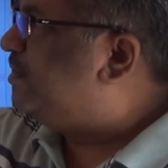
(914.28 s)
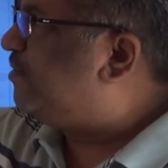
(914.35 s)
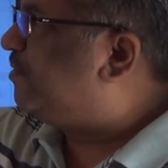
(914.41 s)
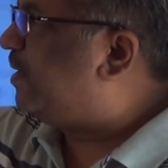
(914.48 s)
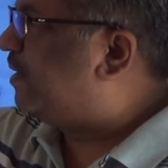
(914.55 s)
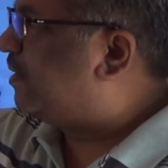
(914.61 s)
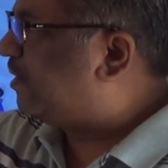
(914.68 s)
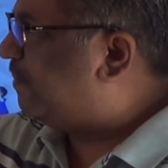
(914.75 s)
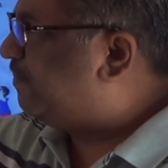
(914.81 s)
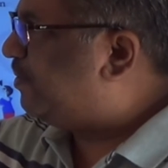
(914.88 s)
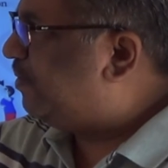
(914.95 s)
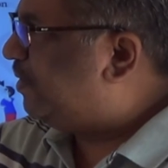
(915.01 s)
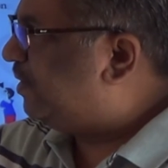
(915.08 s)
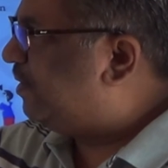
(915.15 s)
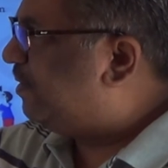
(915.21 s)
you can club
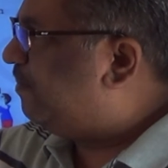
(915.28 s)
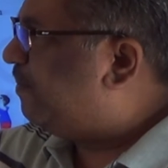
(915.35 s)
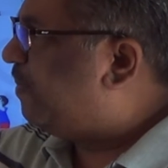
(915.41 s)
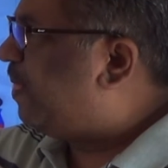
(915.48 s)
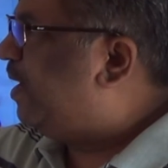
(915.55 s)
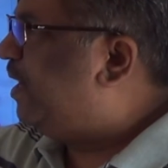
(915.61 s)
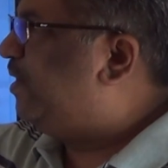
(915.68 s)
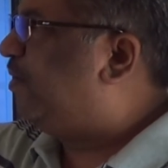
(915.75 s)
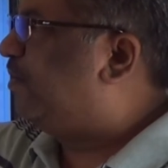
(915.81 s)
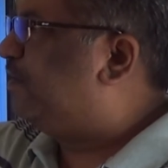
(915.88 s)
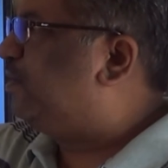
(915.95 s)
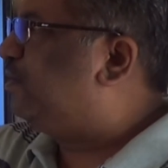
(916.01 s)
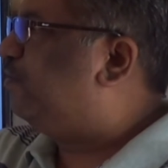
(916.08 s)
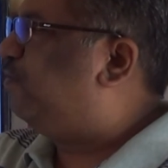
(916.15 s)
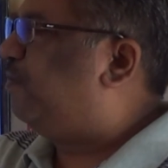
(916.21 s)
together in
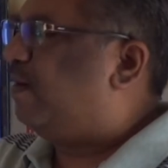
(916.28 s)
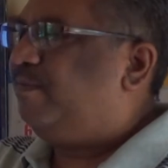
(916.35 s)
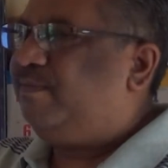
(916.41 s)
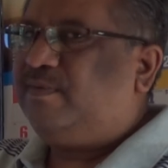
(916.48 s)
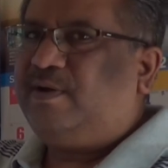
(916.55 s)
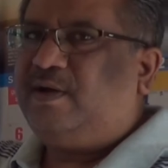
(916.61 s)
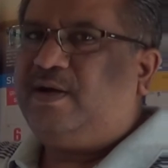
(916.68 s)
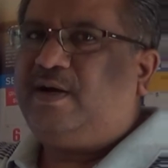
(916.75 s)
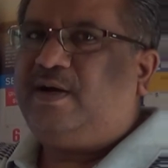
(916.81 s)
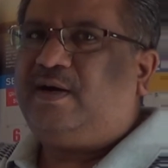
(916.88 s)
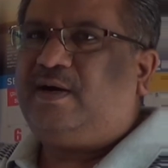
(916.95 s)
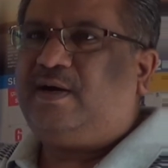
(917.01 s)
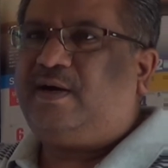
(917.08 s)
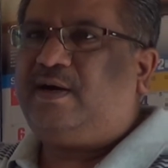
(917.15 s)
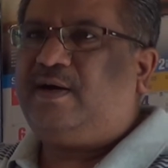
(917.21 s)
order to form
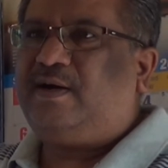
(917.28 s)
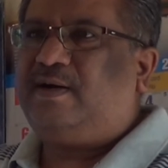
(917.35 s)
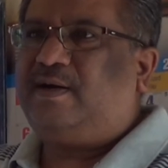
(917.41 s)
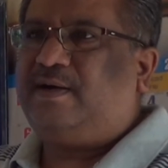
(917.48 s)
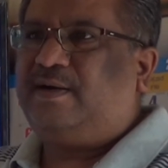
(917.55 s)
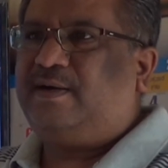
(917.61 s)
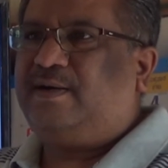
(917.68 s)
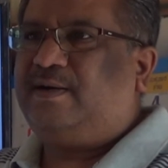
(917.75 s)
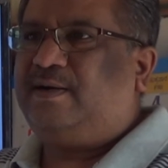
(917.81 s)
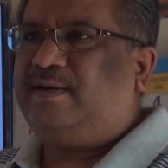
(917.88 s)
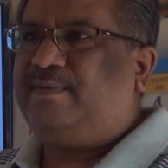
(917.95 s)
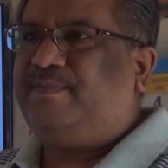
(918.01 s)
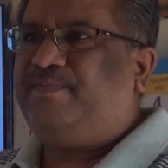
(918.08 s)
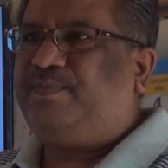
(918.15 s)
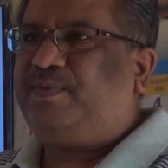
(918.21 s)

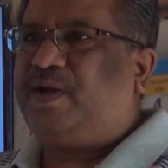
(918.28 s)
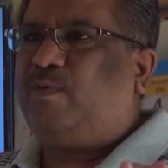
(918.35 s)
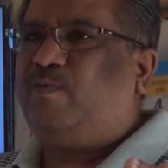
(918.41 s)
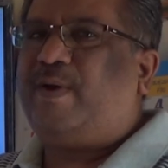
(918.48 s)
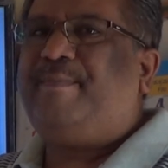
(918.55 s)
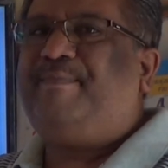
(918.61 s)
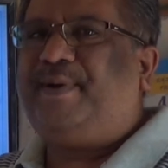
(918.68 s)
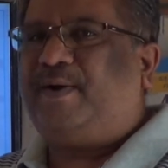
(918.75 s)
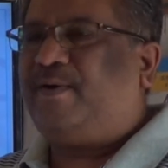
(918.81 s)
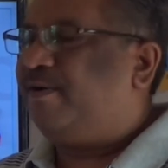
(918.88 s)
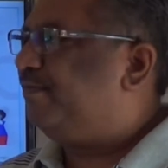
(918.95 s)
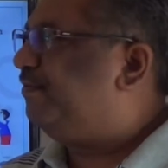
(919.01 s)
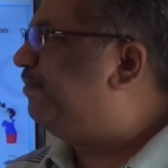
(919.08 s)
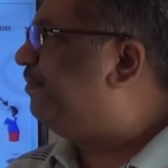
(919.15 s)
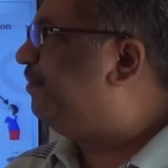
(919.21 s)
a web
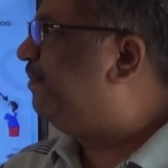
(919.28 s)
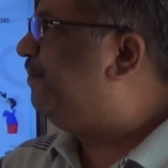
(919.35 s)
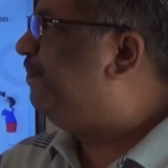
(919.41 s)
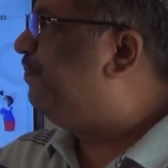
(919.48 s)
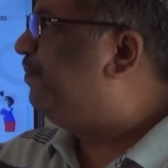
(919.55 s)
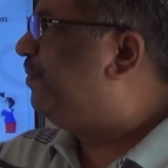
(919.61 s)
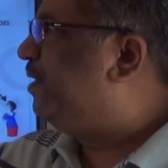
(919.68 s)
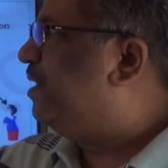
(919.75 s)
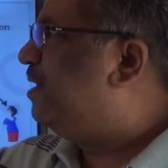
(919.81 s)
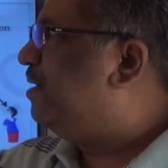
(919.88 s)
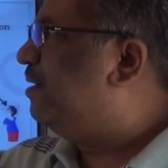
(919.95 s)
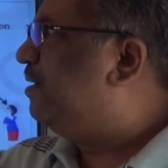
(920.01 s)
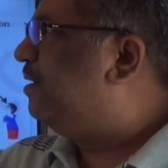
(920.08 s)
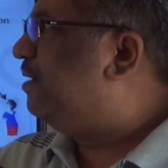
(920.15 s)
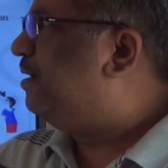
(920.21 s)
of
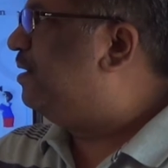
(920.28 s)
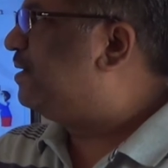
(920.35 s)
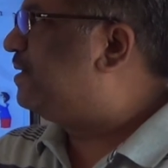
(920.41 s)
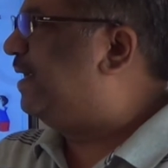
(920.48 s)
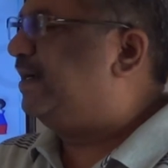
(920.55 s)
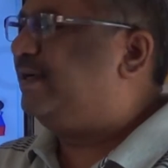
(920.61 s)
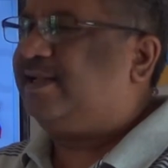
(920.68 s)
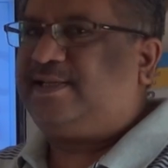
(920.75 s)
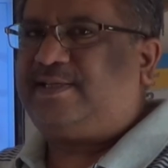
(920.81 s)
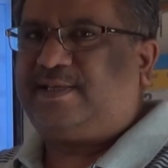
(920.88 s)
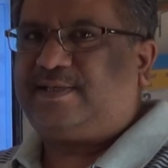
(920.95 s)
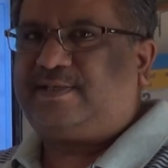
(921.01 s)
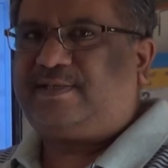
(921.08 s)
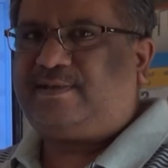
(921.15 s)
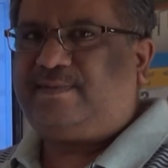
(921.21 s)

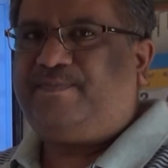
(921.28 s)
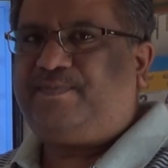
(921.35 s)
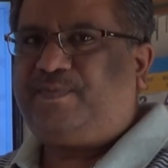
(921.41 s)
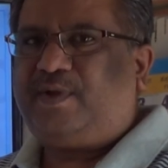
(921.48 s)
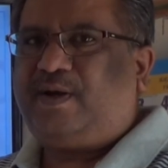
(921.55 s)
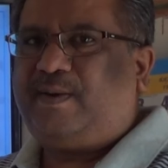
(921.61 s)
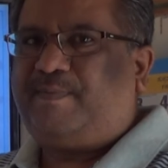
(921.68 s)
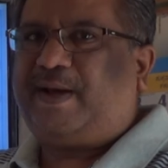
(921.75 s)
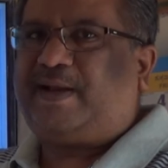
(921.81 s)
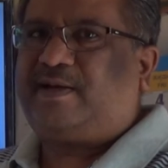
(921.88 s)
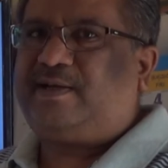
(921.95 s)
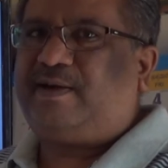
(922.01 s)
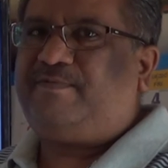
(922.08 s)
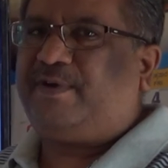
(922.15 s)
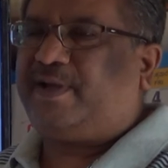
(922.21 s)
sentences, a
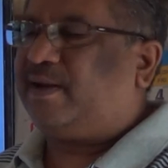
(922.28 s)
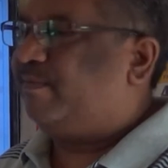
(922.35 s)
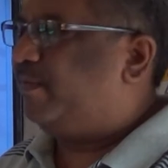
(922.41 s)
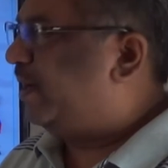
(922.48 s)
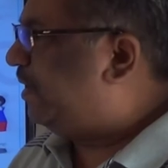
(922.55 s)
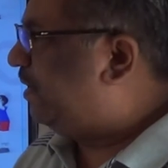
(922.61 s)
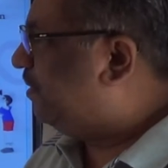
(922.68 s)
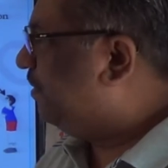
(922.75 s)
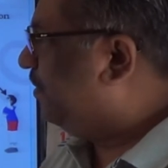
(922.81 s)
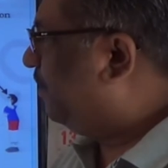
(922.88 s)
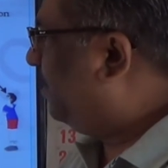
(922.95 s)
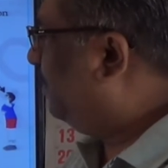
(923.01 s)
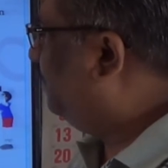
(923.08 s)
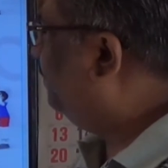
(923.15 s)
paragraph you can make it. Okay,